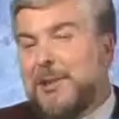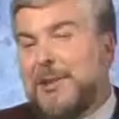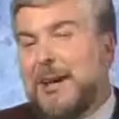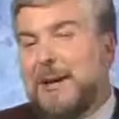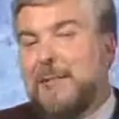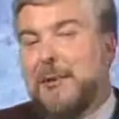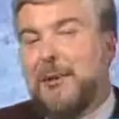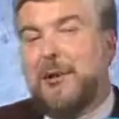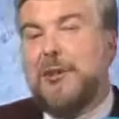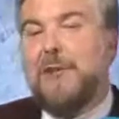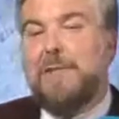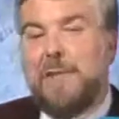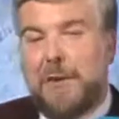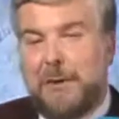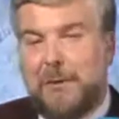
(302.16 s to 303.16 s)
time you're on the
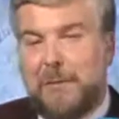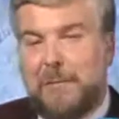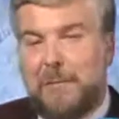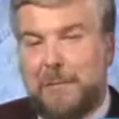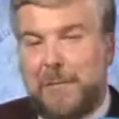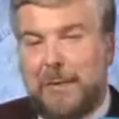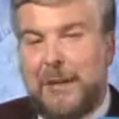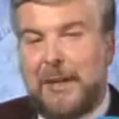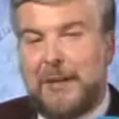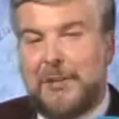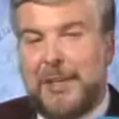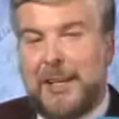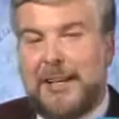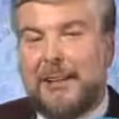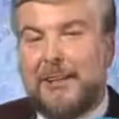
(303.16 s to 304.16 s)
phone,
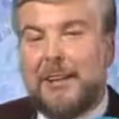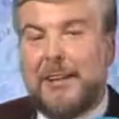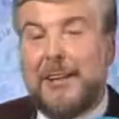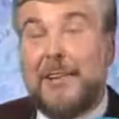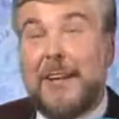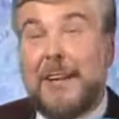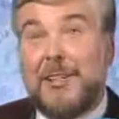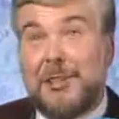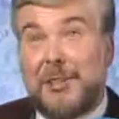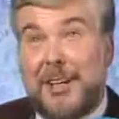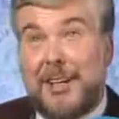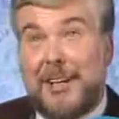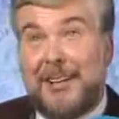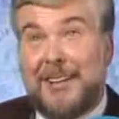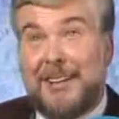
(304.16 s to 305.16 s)
take a look at that
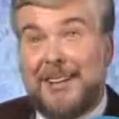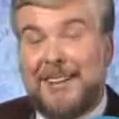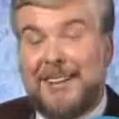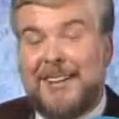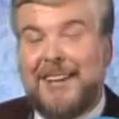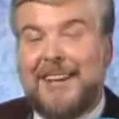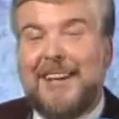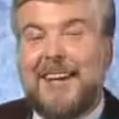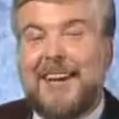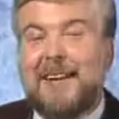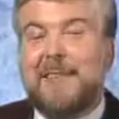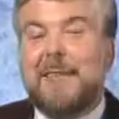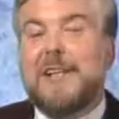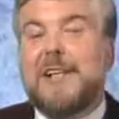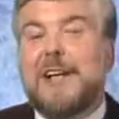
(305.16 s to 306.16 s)
sign.
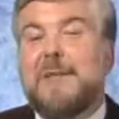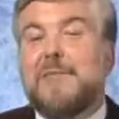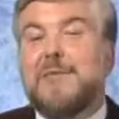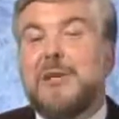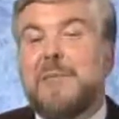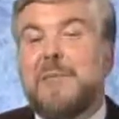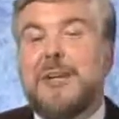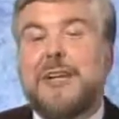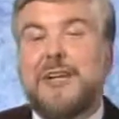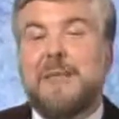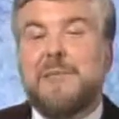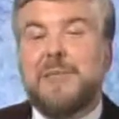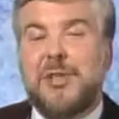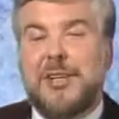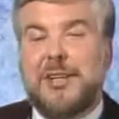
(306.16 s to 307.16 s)
Every time somebody
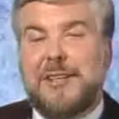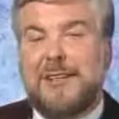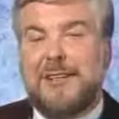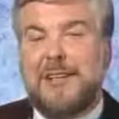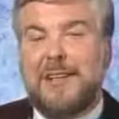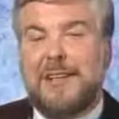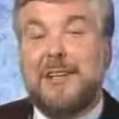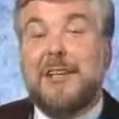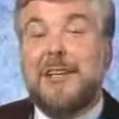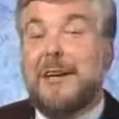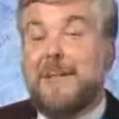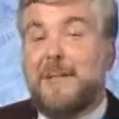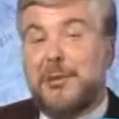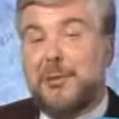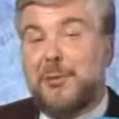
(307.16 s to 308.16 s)
comes in to
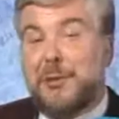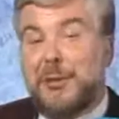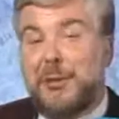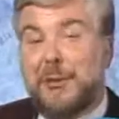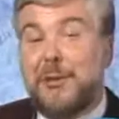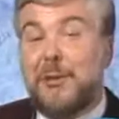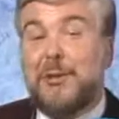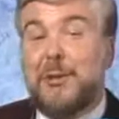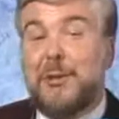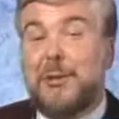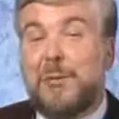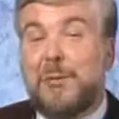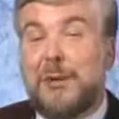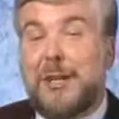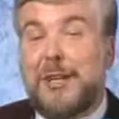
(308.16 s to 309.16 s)
kibitz with you or shoot
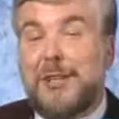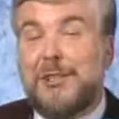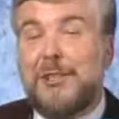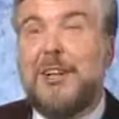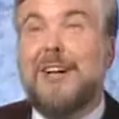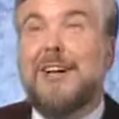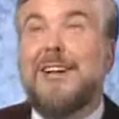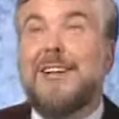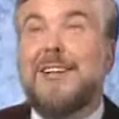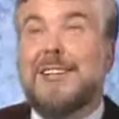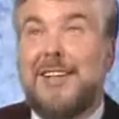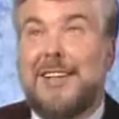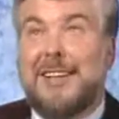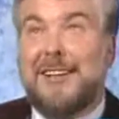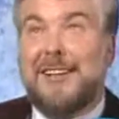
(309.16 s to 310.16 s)
the breeze,
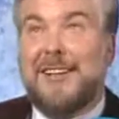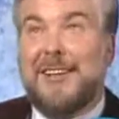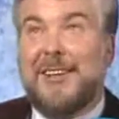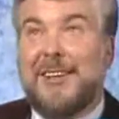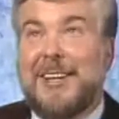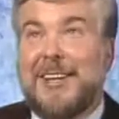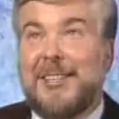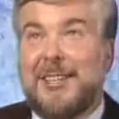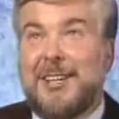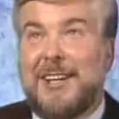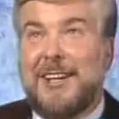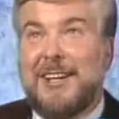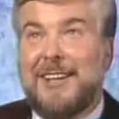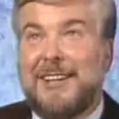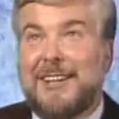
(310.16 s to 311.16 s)
take a look at that
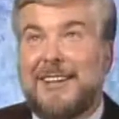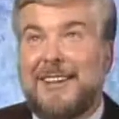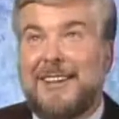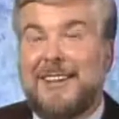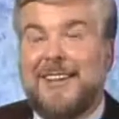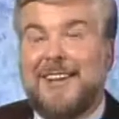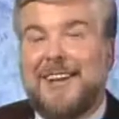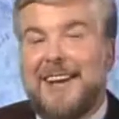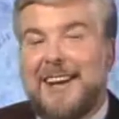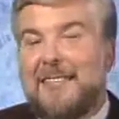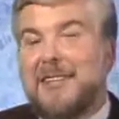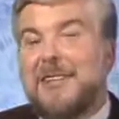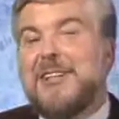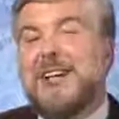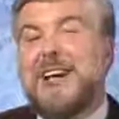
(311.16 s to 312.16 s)
sign.
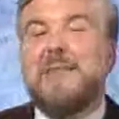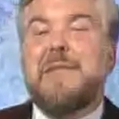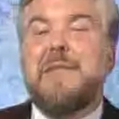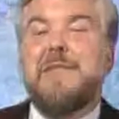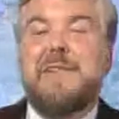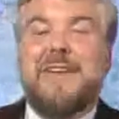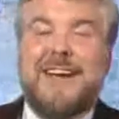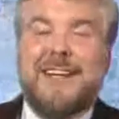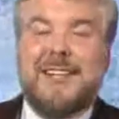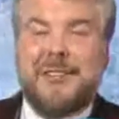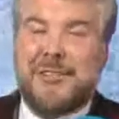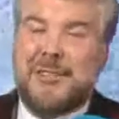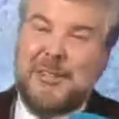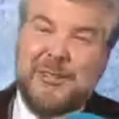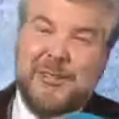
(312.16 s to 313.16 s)
Every time you find
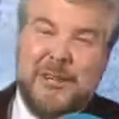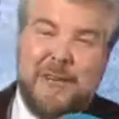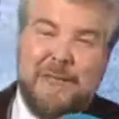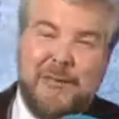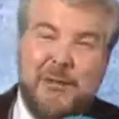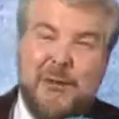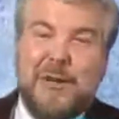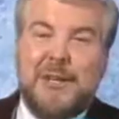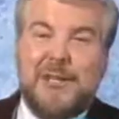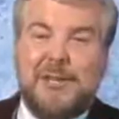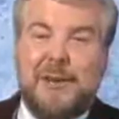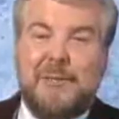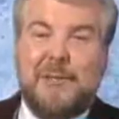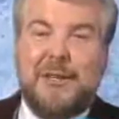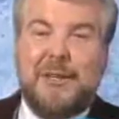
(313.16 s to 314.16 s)
yourself doing
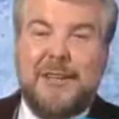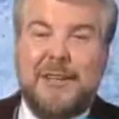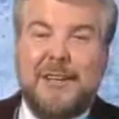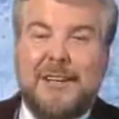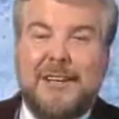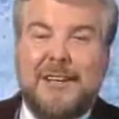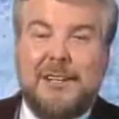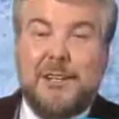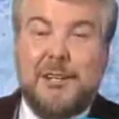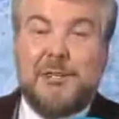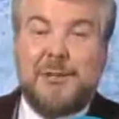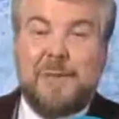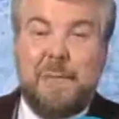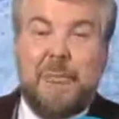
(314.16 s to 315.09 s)
something that just,